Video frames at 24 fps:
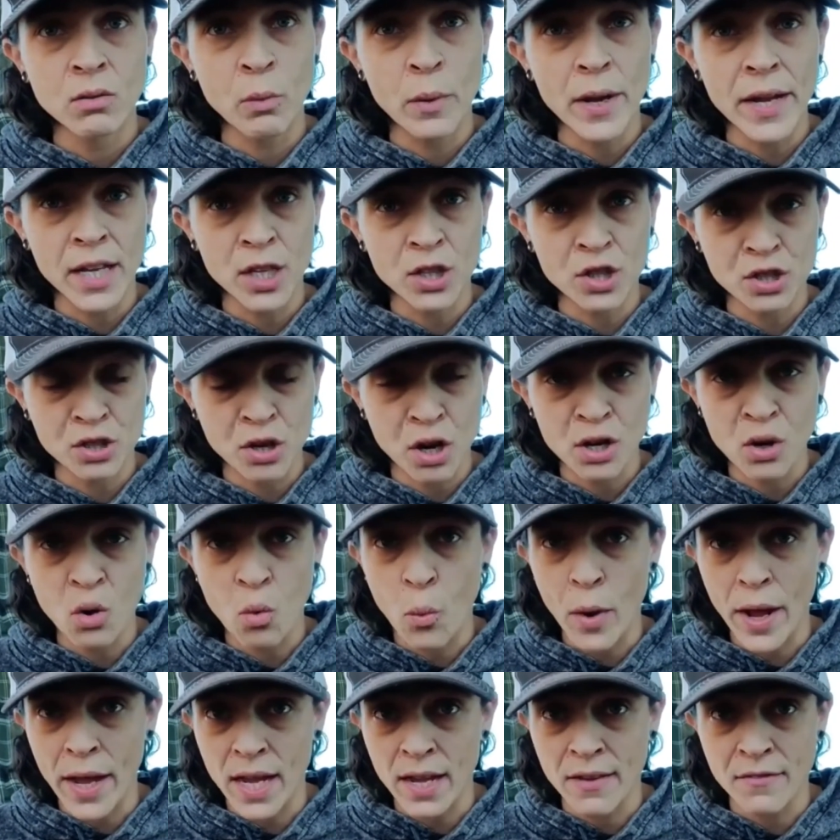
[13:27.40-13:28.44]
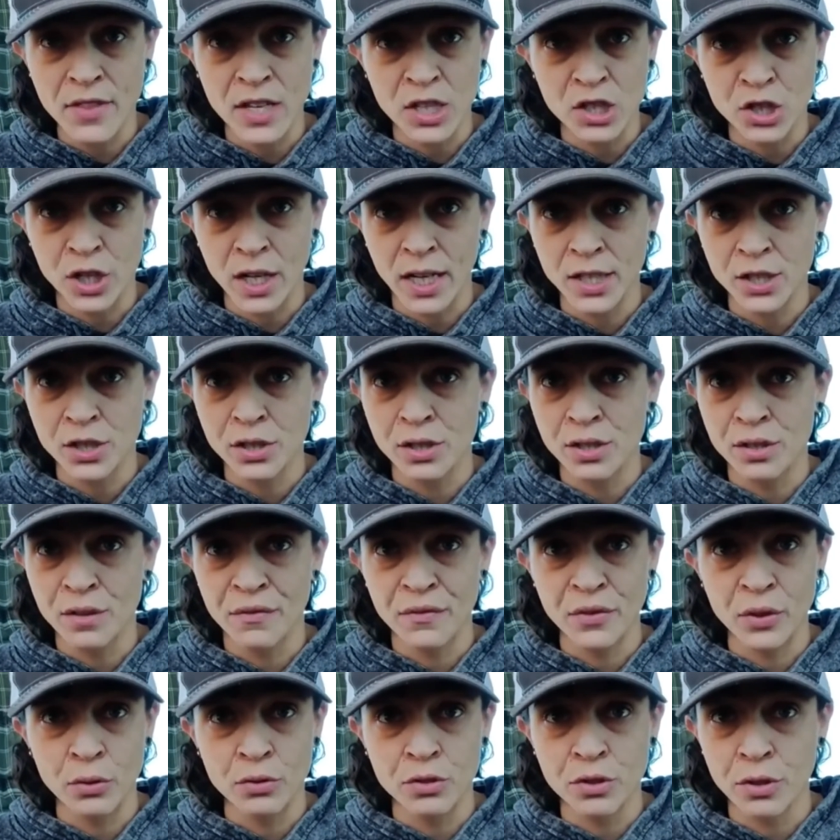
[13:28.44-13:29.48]
we can start a wave that changes the
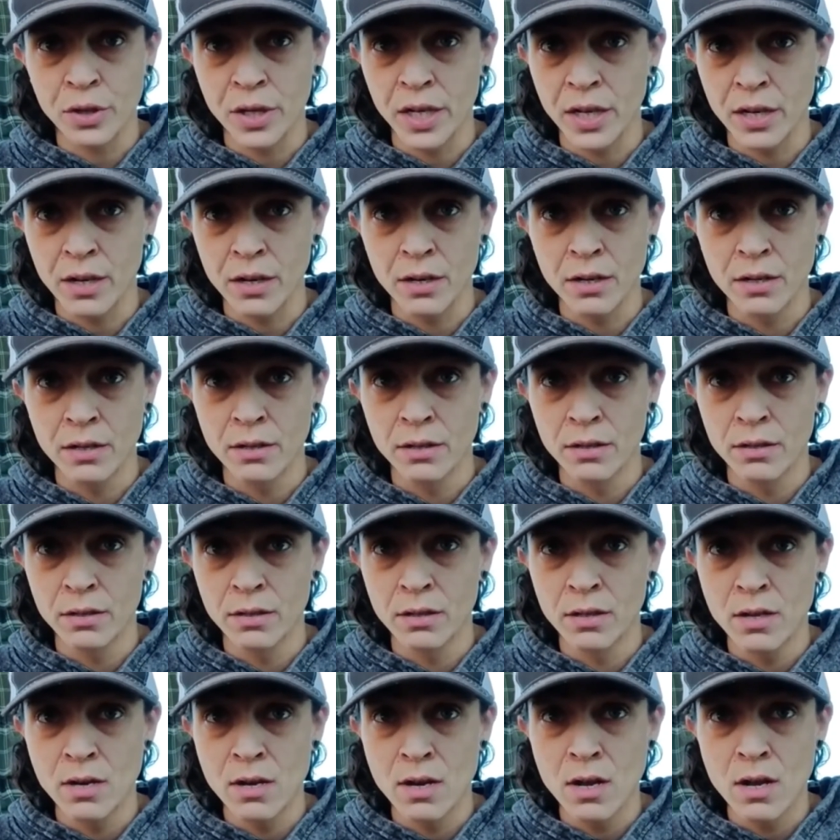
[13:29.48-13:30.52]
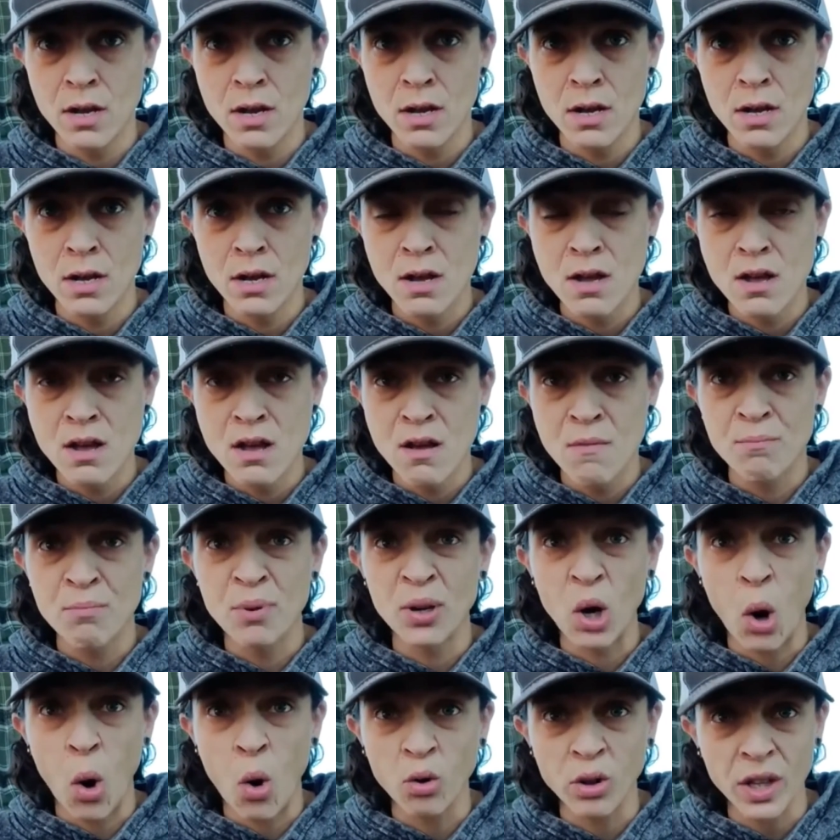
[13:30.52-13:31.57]
future here.
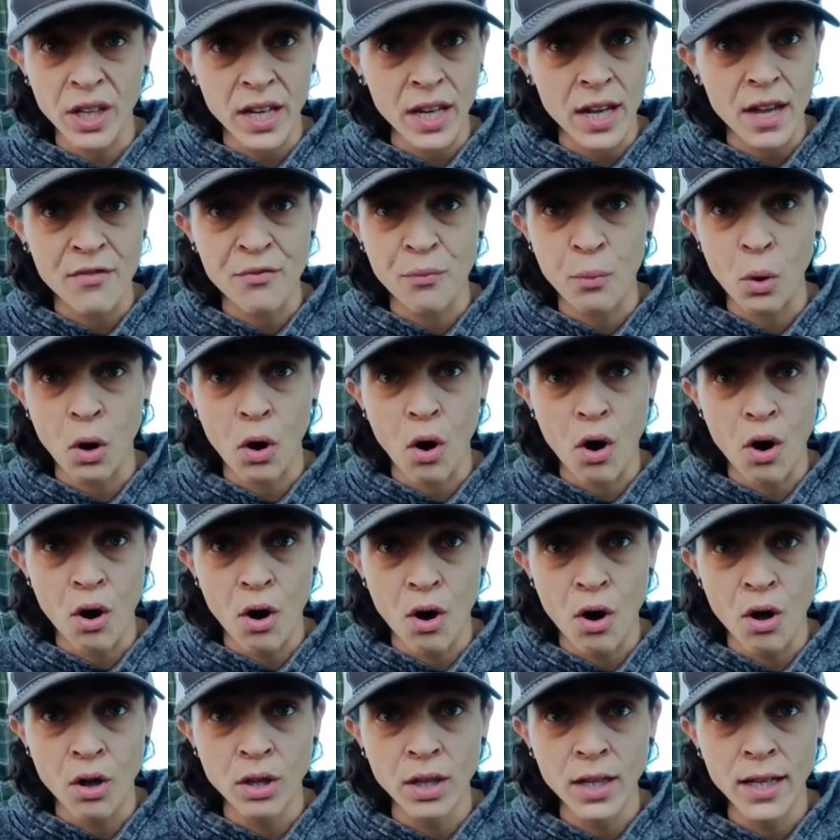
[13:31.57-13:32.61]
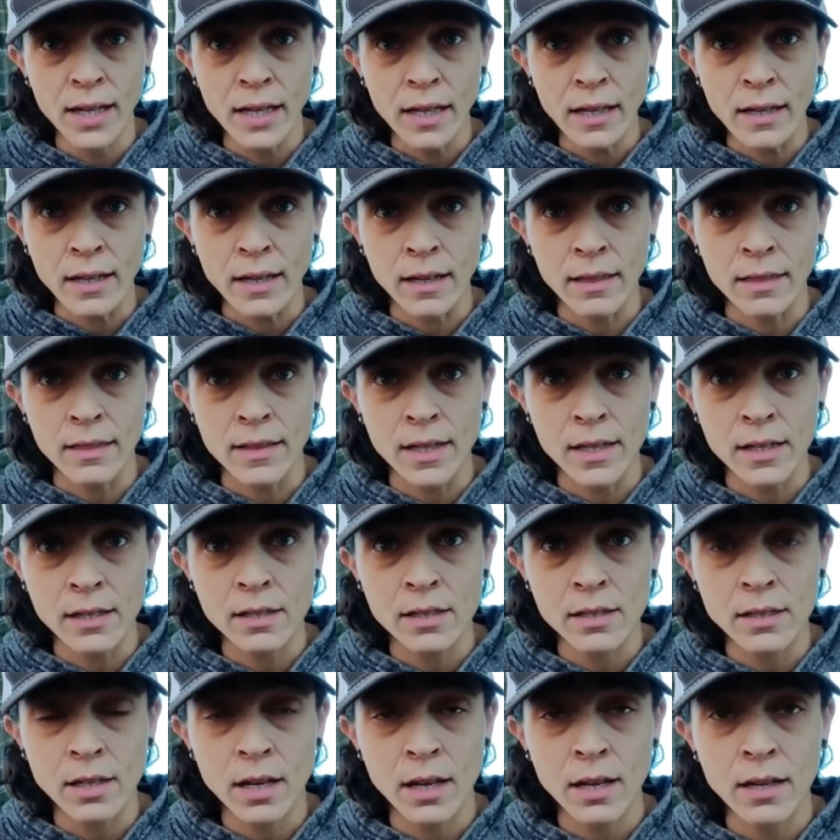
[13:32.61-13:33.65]
But only if we're all in
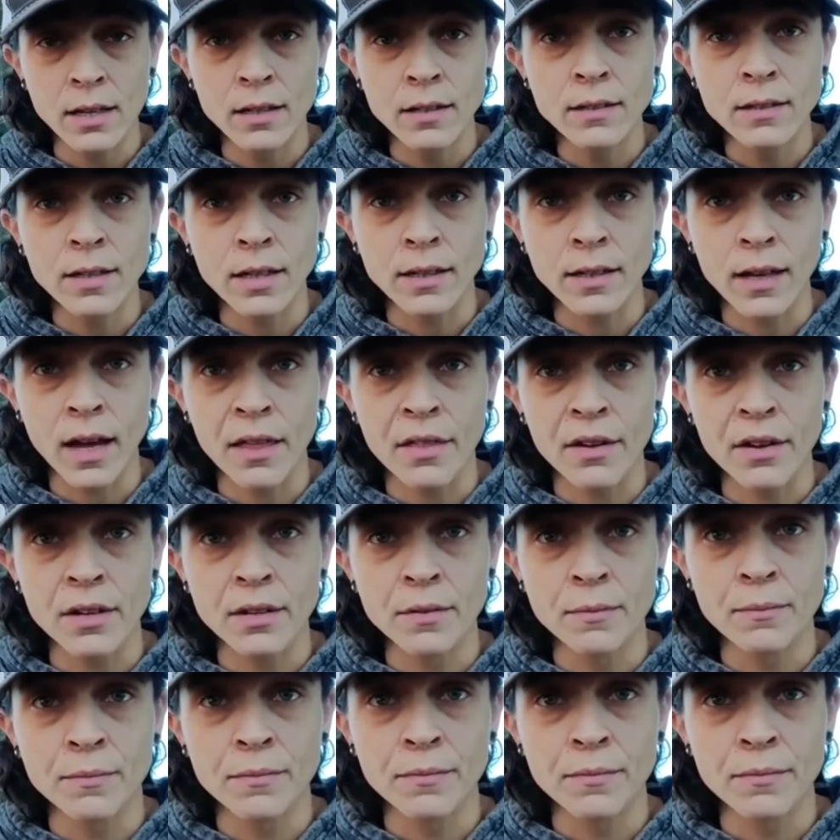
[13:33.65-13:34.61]
this together.